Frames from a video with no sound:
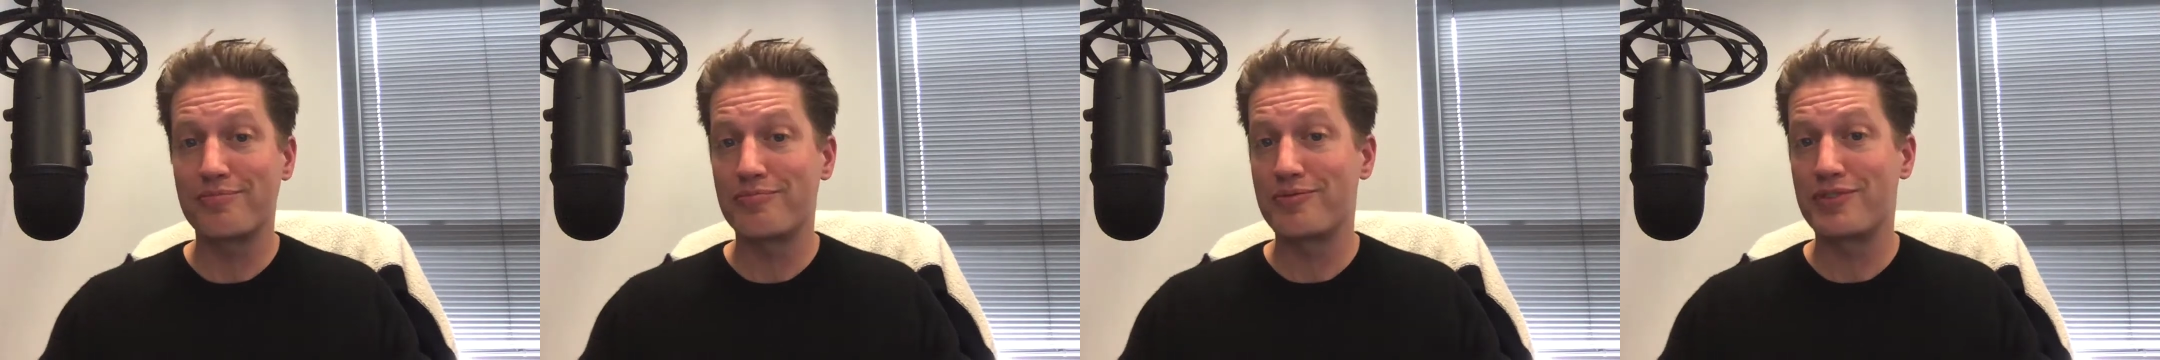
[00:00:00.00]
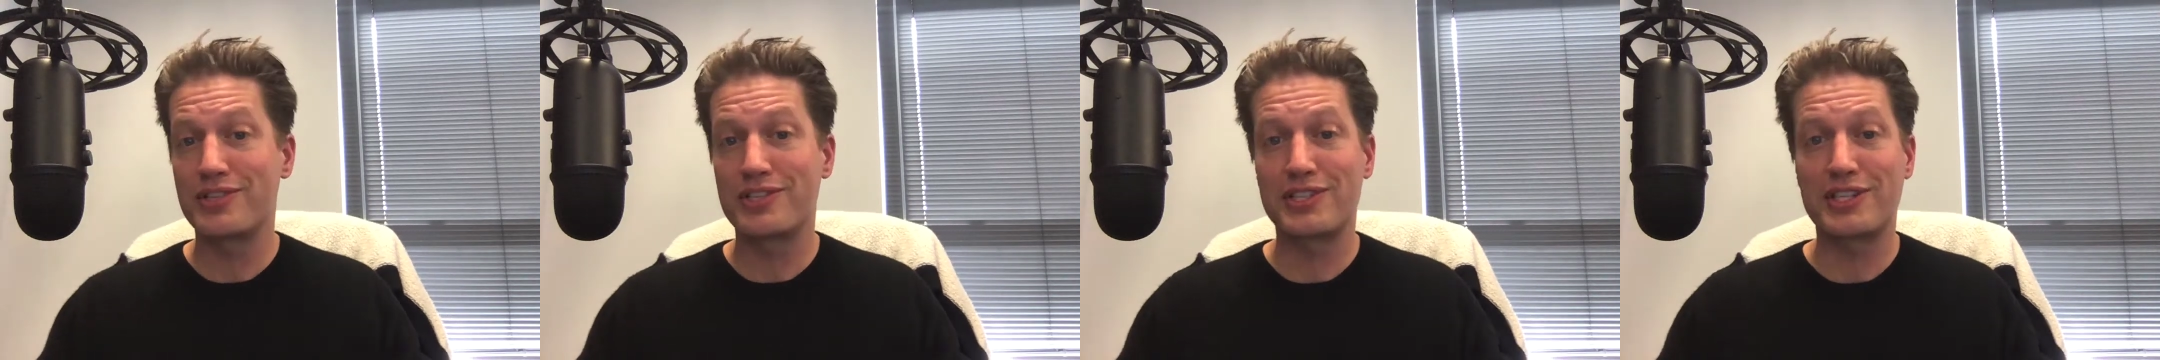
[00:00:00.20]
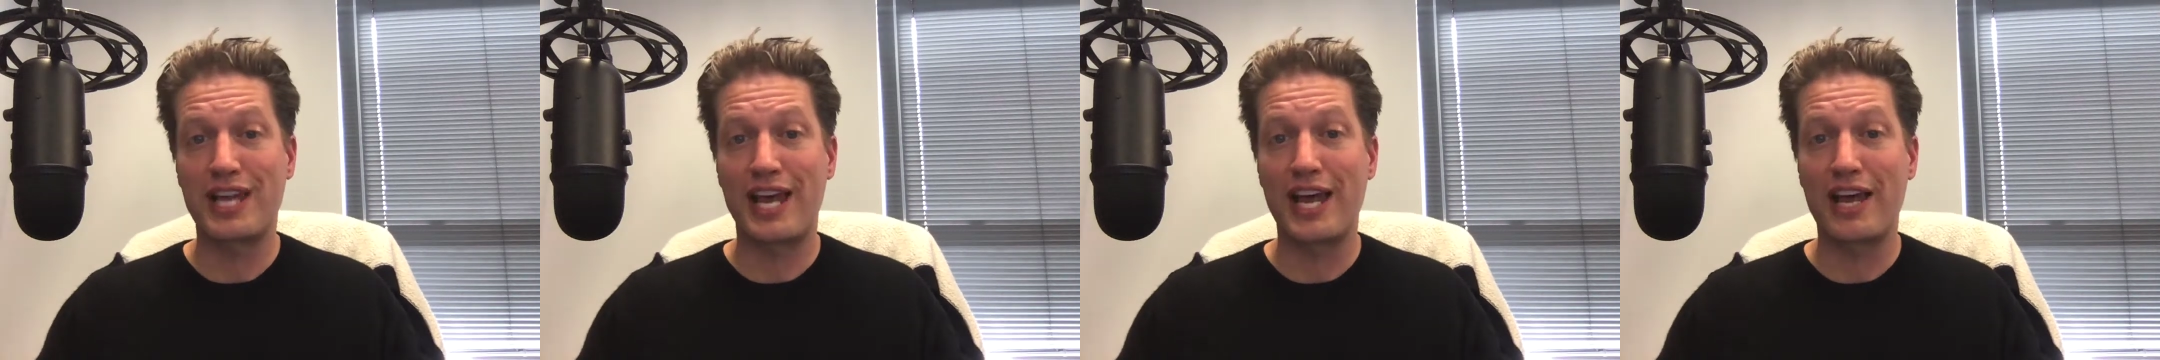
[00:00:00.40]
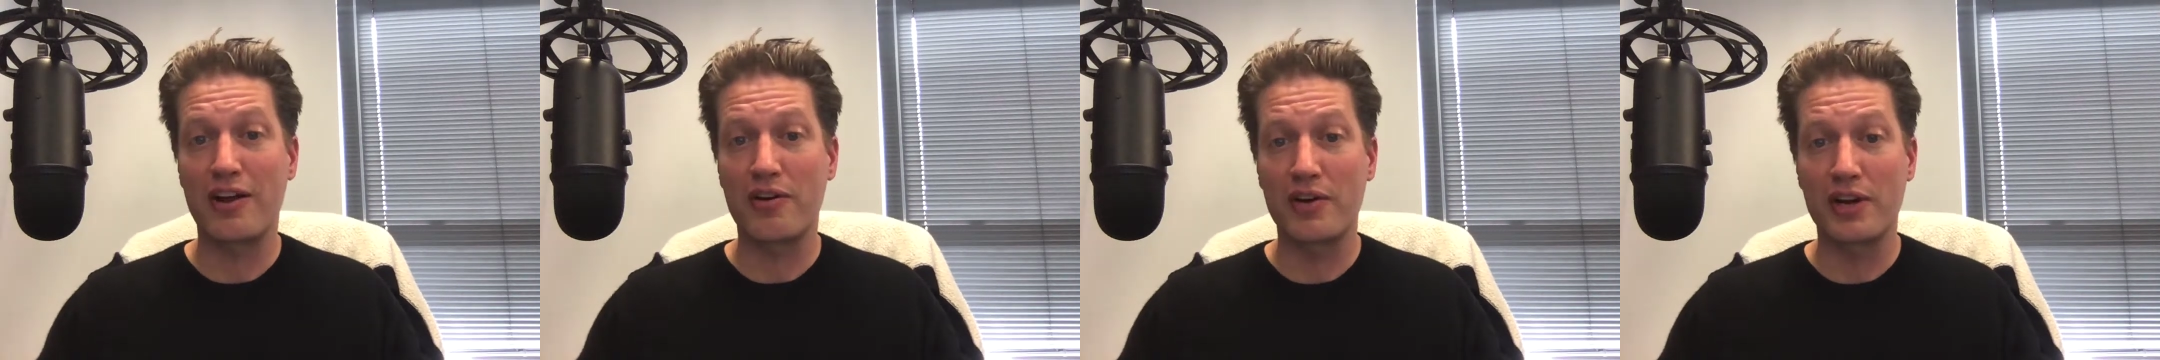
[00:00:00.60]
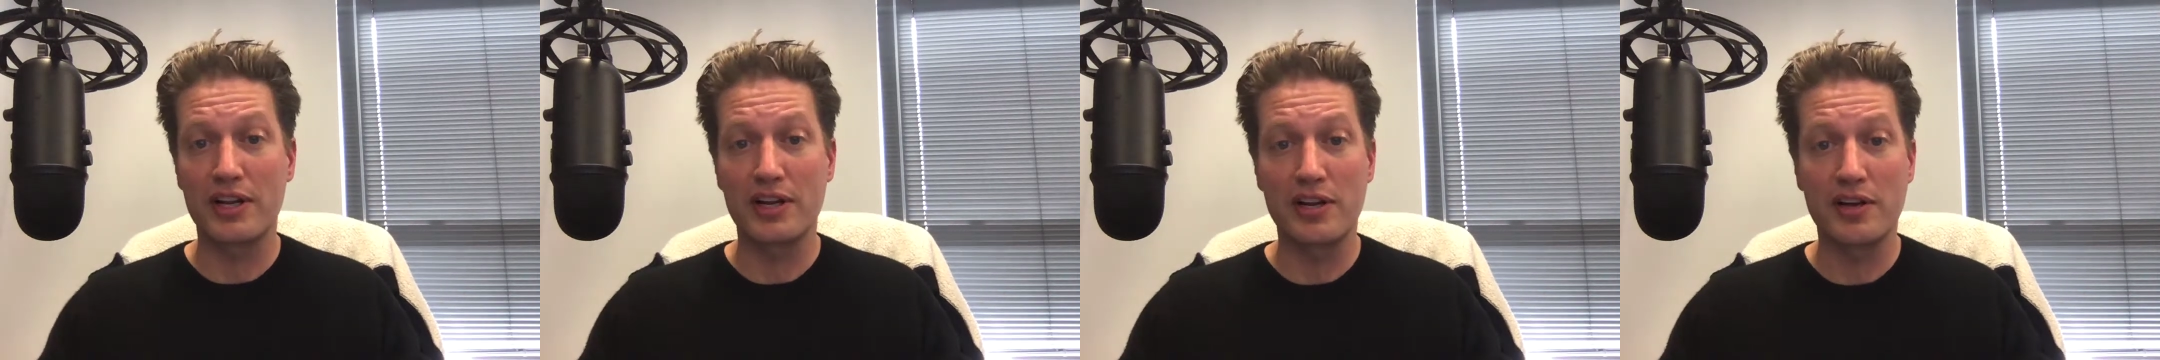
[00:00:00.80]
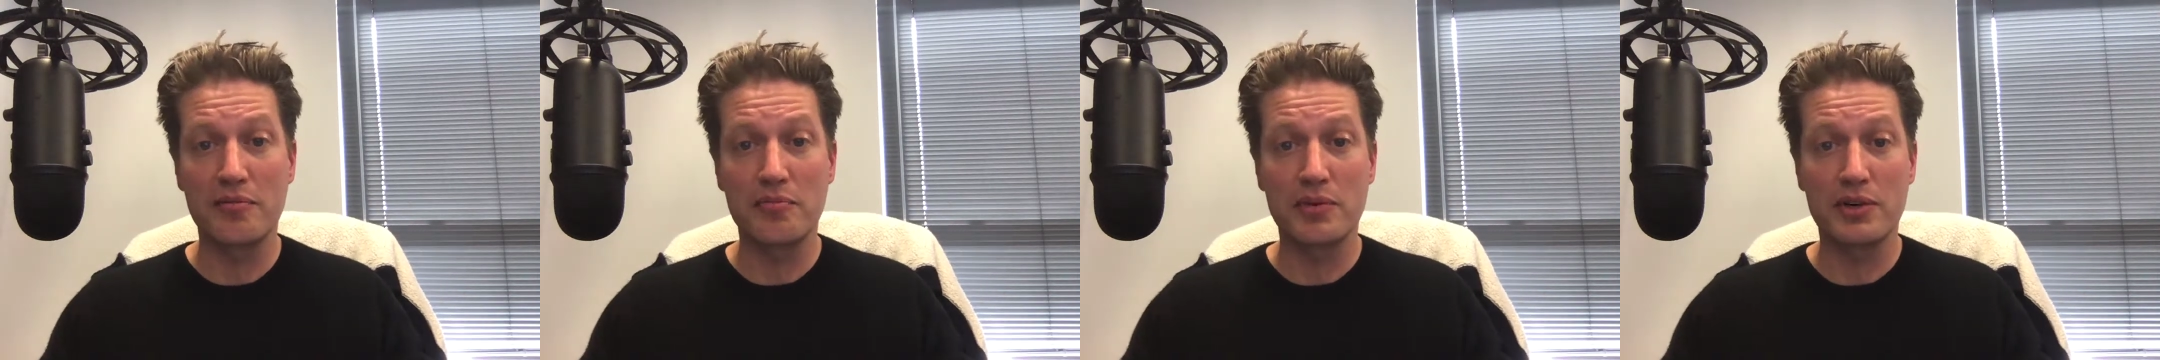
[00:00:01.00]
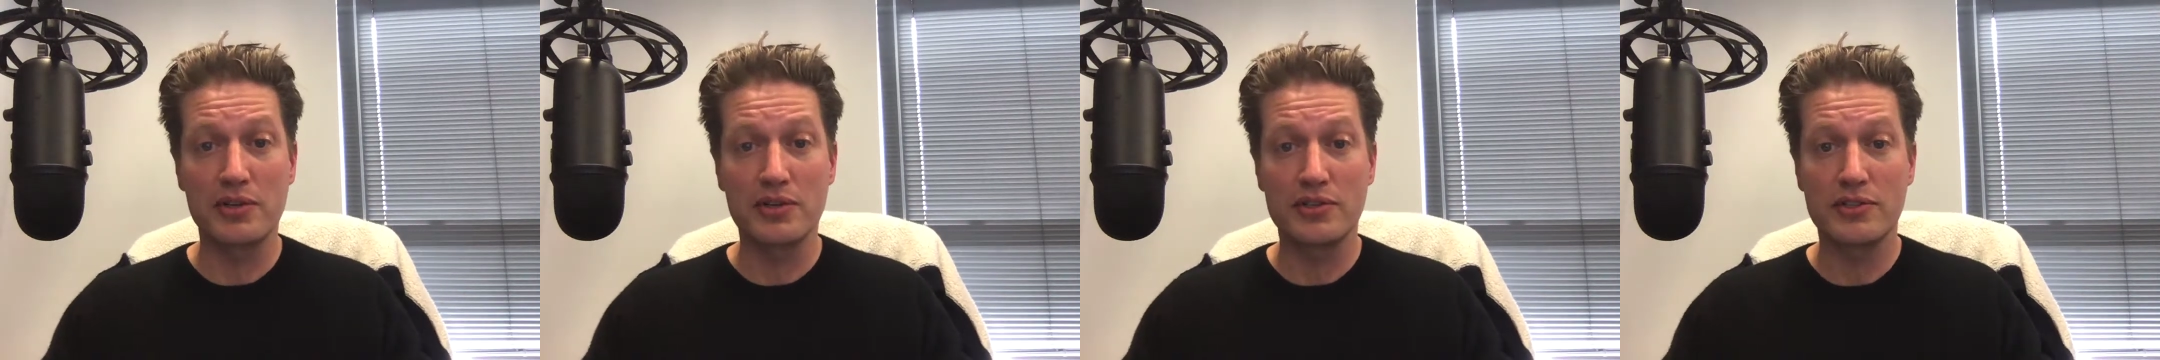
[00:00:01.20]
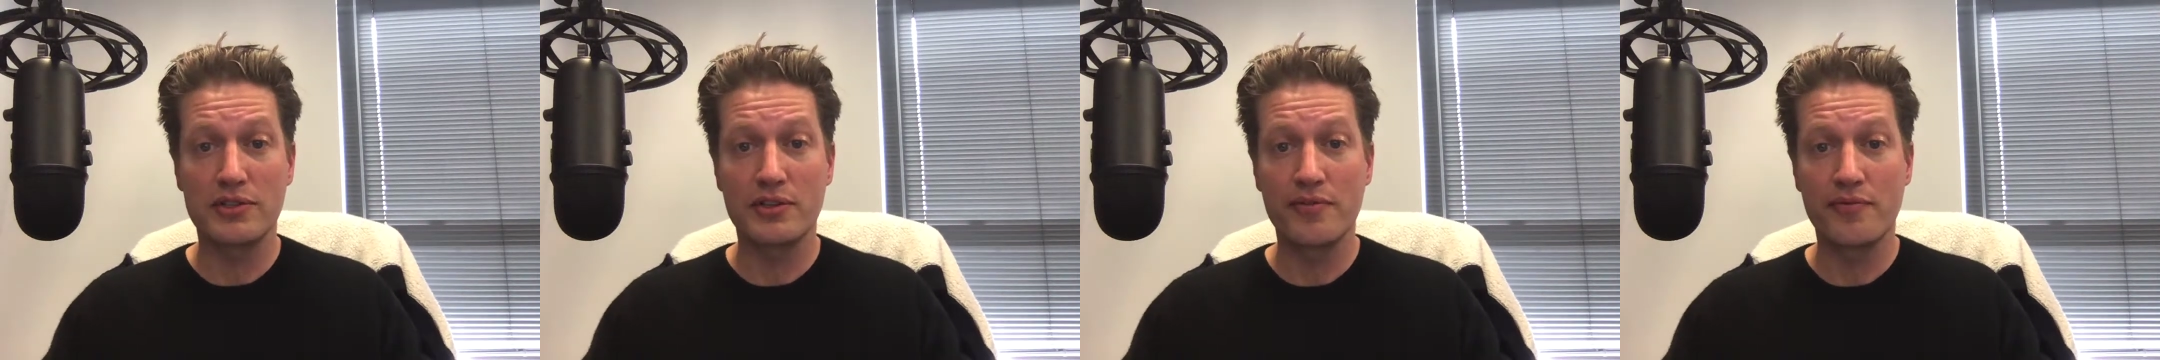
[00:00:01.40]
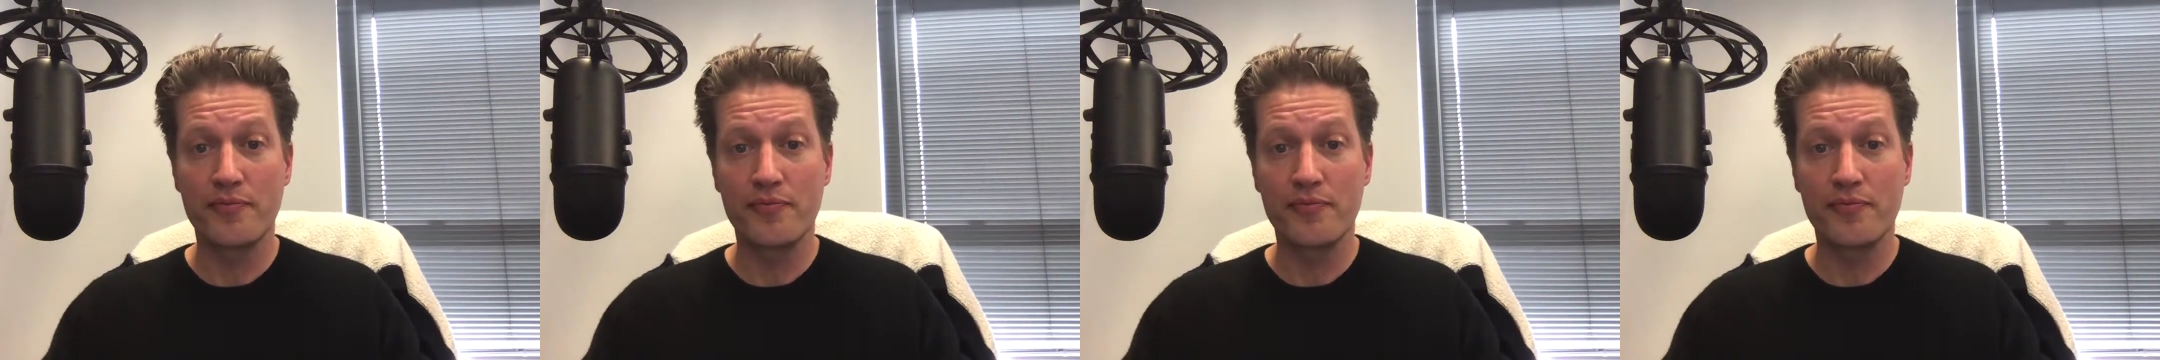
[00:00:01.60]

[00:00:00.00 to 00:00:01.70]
staggering numbers.